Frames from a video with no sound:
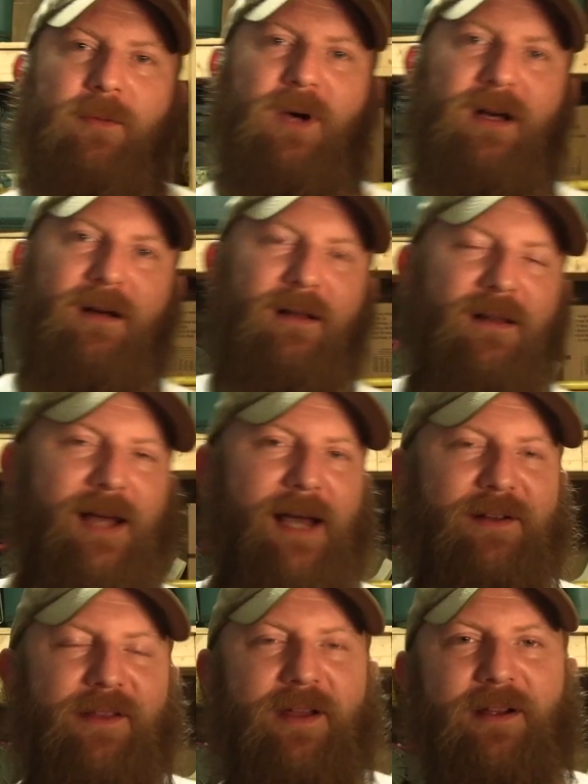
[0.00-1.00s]
Well,
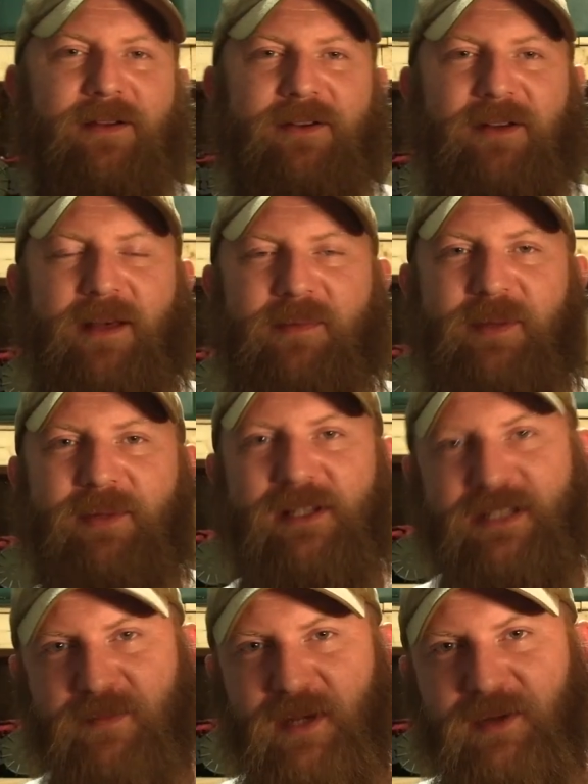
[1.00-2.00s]
howdy there, internet
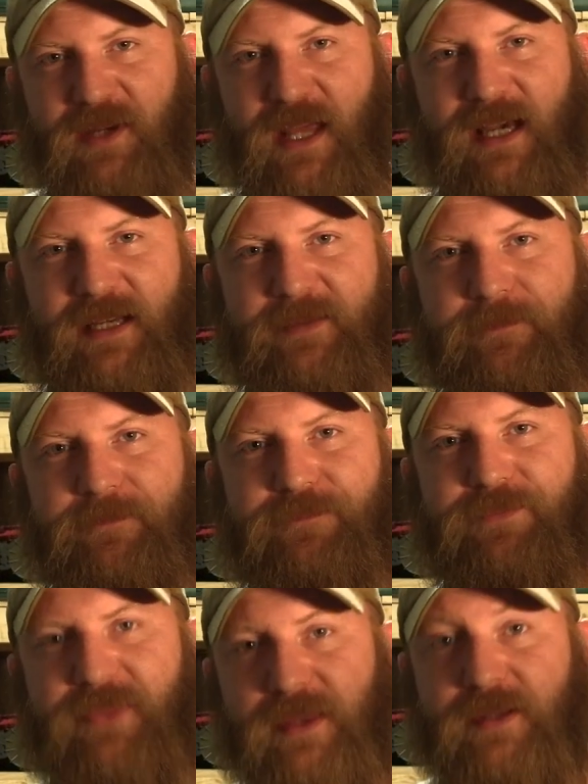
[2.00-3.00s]
people. It's Bo again.
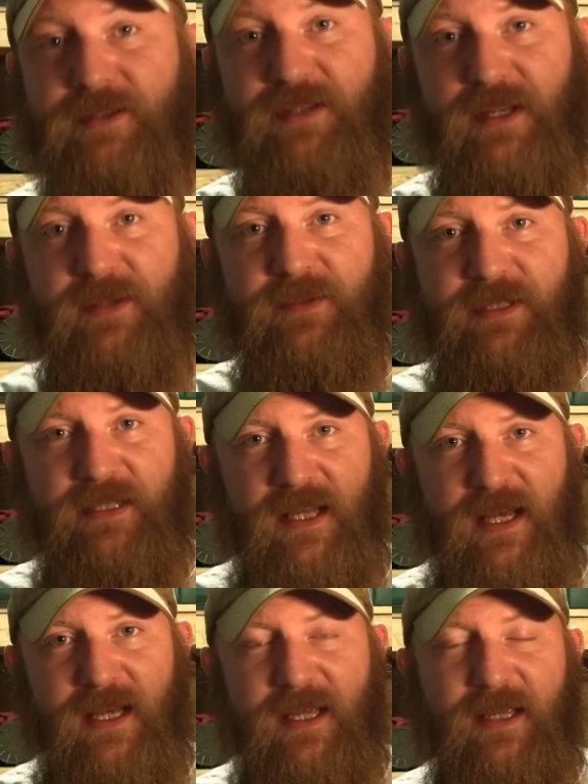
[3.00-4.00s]
So
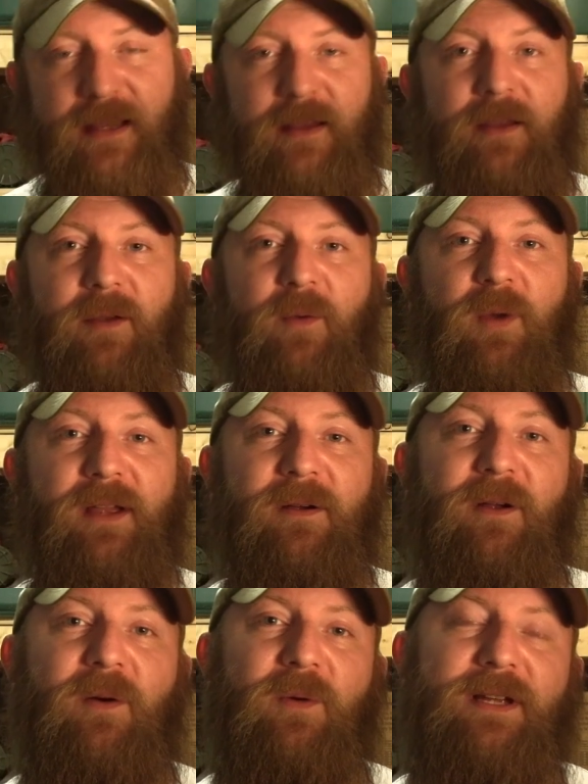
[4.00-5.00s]
today we
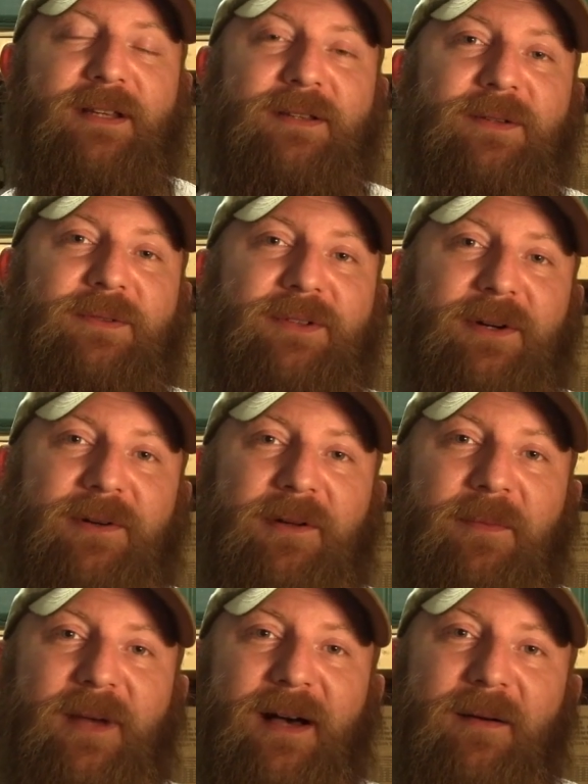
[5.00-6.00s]
are going to talk
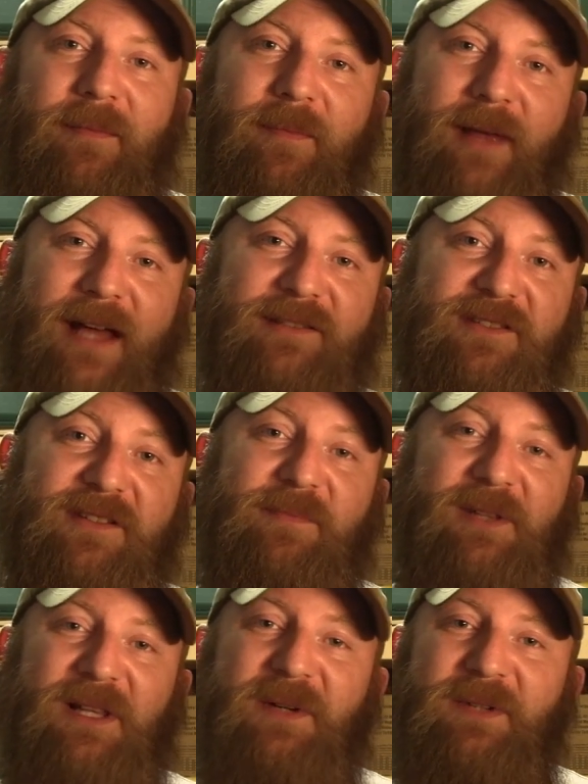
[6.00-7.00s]
about Pat
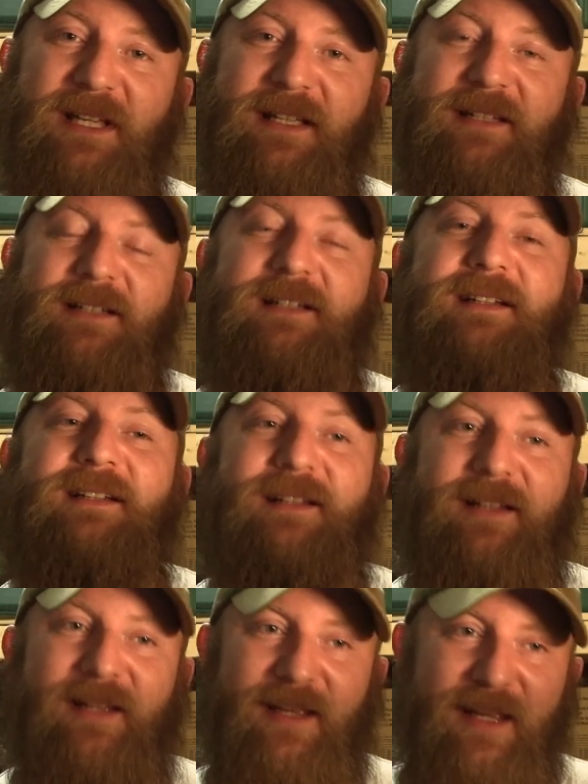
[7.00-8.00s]
Cipollone
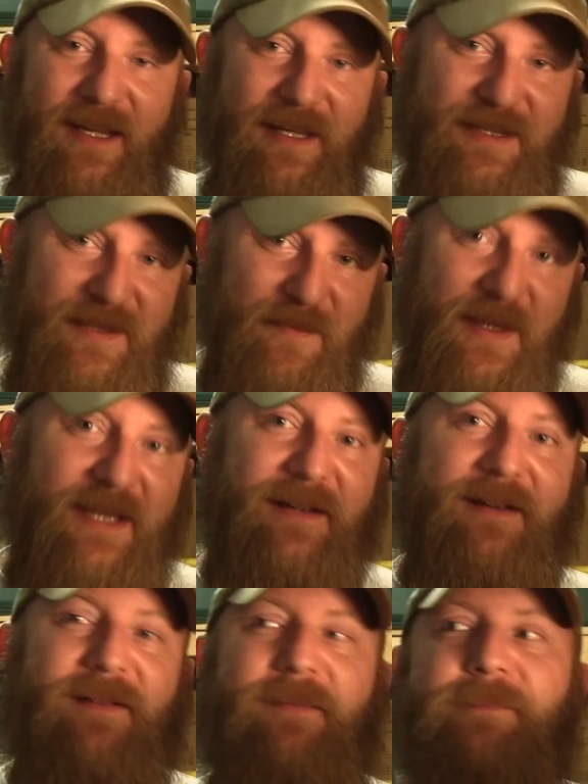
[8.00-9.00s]
getting a
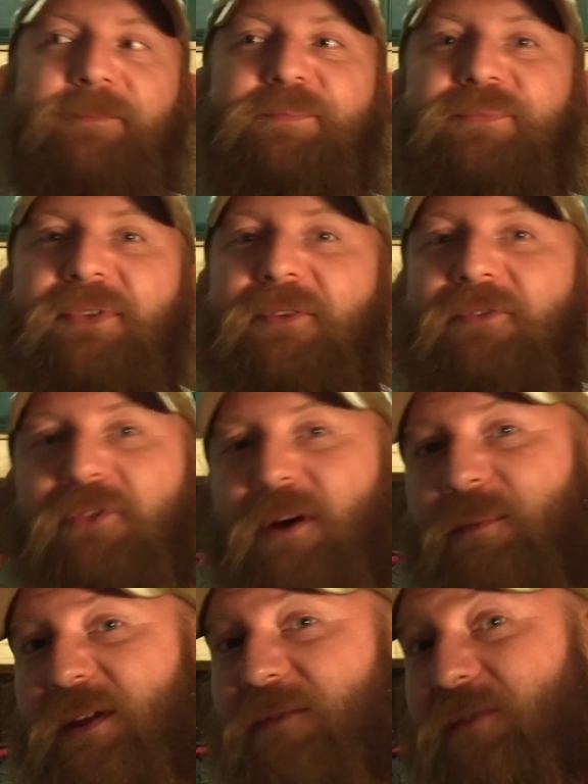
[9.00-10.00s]
subpoena from the